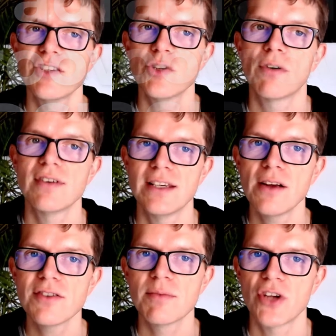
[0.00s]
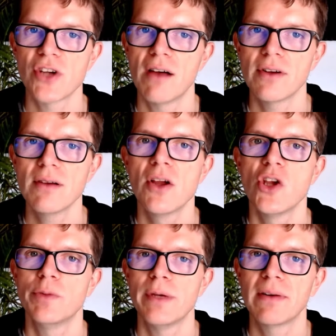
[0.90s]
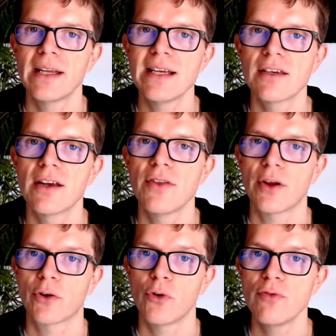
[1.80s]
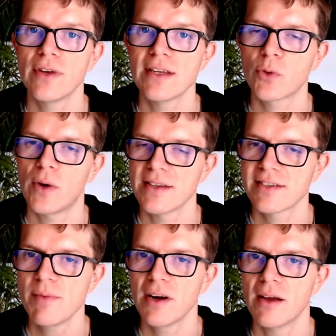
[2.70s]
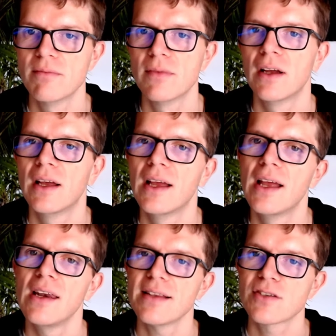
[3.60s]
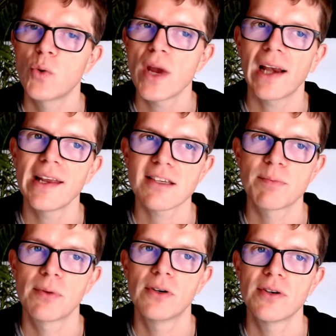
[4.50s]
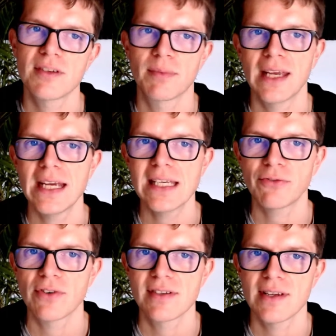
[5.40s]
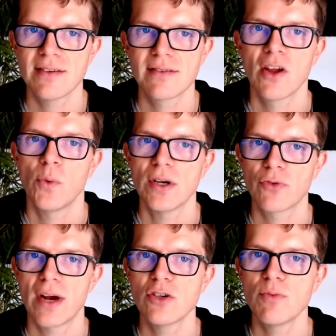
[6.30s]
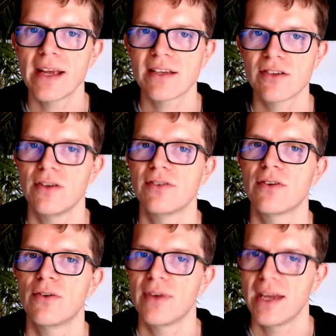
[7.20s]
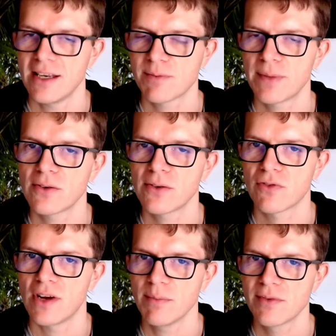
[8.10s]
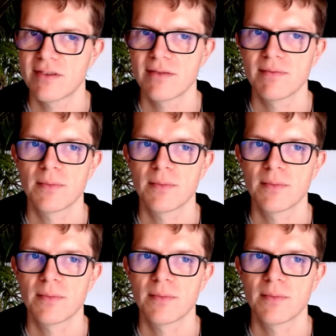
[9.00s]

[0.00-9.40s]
you already know some Java, you'll be pleased to know that Groovy is quite similar. Let's quickly explore some key differences which Gradle makes use of in its build scripts.